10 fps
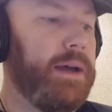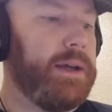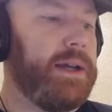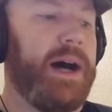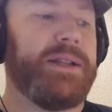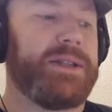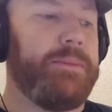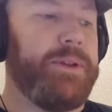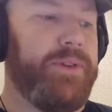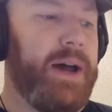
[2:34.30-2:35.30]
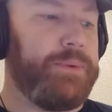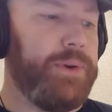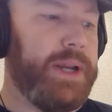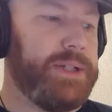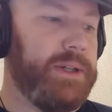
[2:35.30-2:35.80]
Concept of
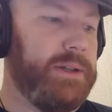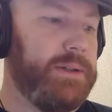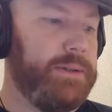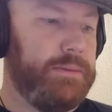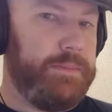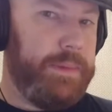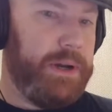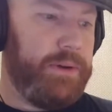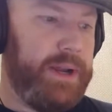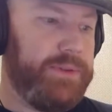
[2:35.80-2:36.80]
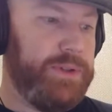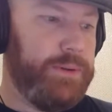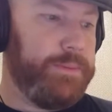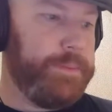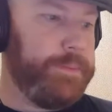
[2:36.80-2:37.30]
operation. Paragraph 2.
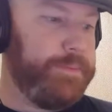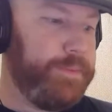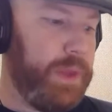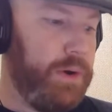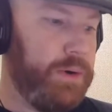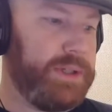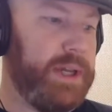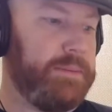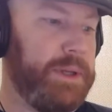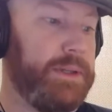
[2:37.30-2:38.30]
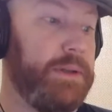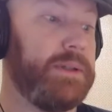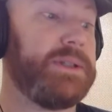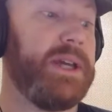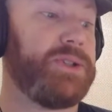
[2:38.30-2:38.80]
Or
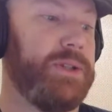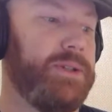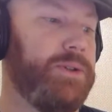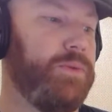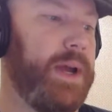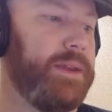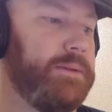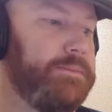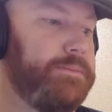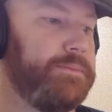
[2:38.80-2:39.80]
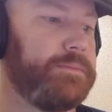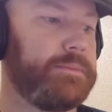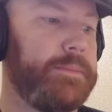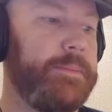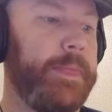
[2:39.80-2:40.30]
section 2, rather.
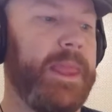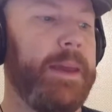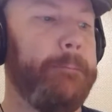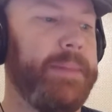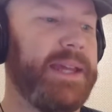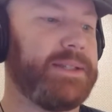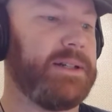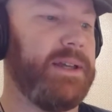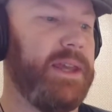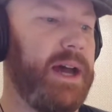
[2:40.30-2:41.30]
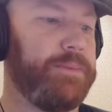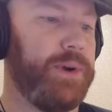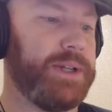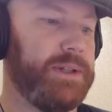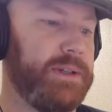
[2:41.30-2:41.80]
Basically, the
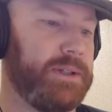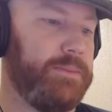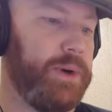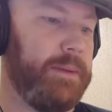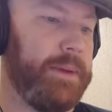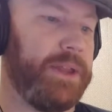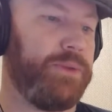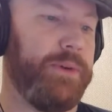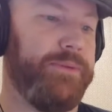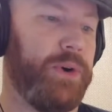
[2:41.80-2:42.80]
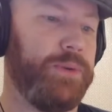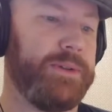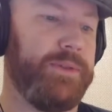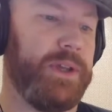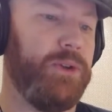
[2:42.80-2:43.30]
operation is to bring about the revolt
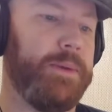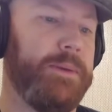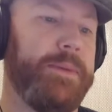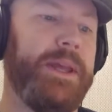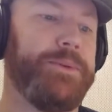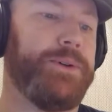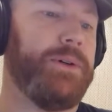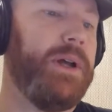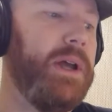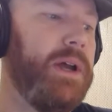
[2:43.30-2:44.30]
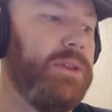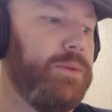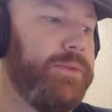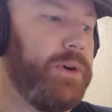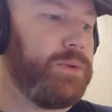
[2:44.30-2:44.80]
of the Cuban people. The
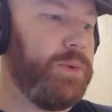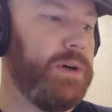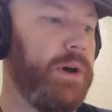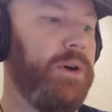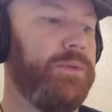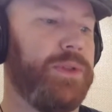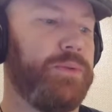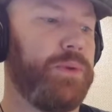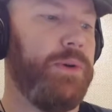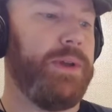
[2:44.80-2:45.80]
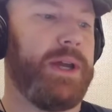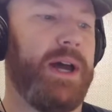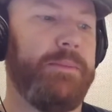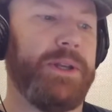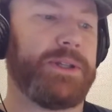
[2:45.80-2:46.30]
revolt will overthrow the
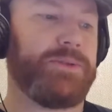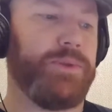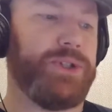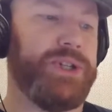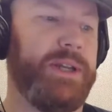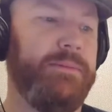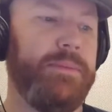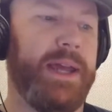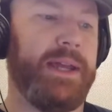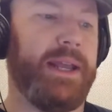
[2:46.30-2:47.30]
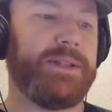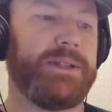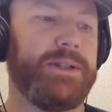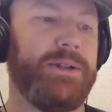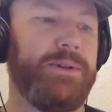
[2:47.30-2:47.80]
communist regime and
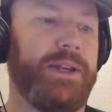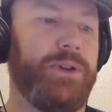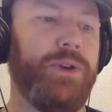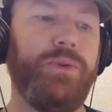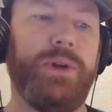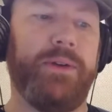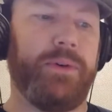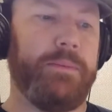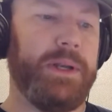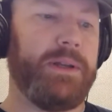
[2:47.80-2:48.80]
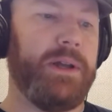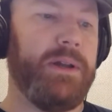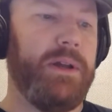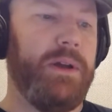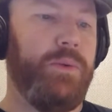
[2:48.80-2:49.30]
institute a new government
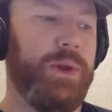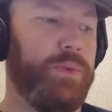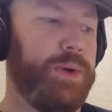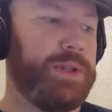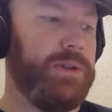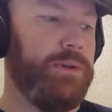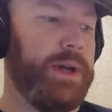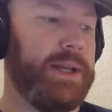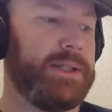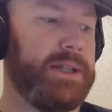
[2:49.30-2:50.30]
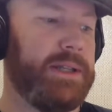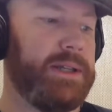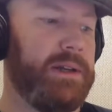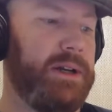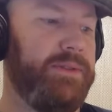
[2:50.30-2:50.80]
with which the United States
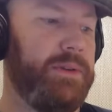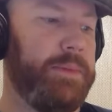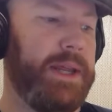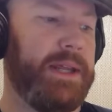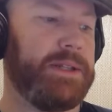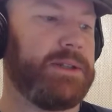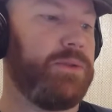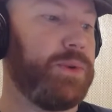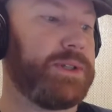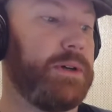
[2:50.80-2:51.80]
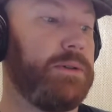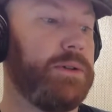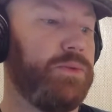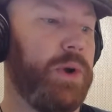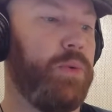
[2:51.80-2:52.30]
can live in peace. The result
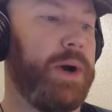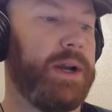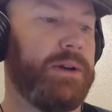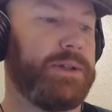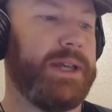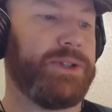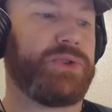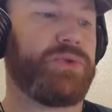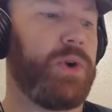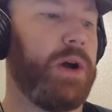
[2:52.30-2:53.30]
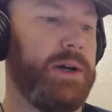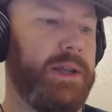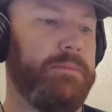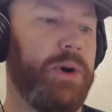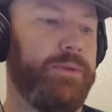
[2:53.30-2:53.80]
requires a strongly
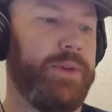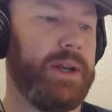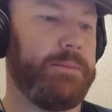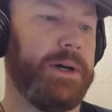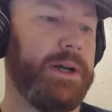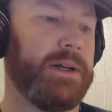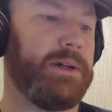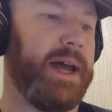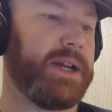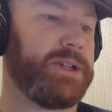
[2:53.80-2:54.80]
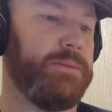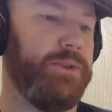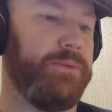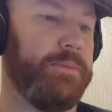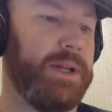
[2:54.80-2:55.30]
motivated political action
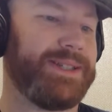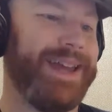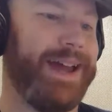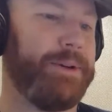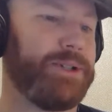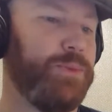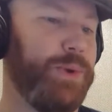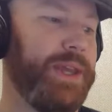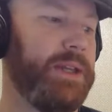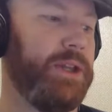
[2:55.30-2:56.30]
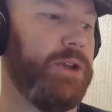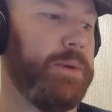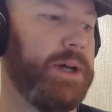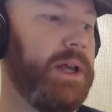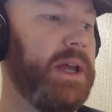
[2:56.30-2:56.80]
movement established within
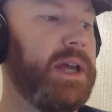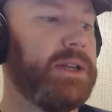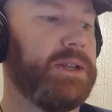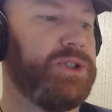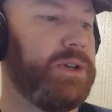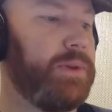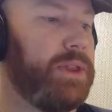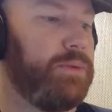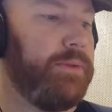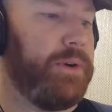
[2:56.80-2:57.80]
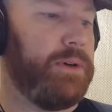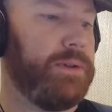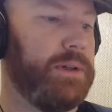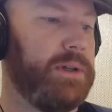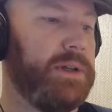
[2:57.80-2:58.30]
Cuba to generate the revolt,
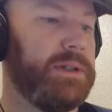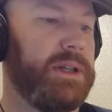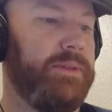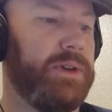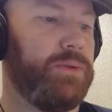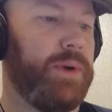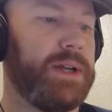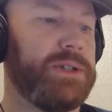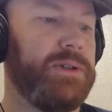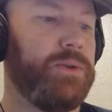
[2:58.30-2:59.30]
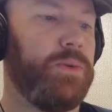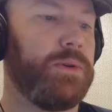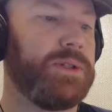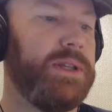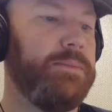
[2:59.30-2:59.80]
to give it direction
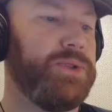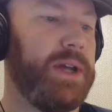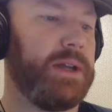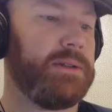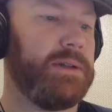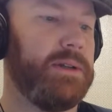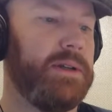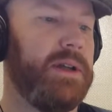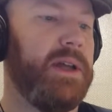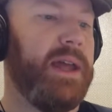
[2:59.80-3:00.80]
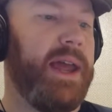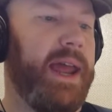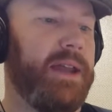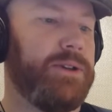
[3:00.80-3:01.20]
towards the object, and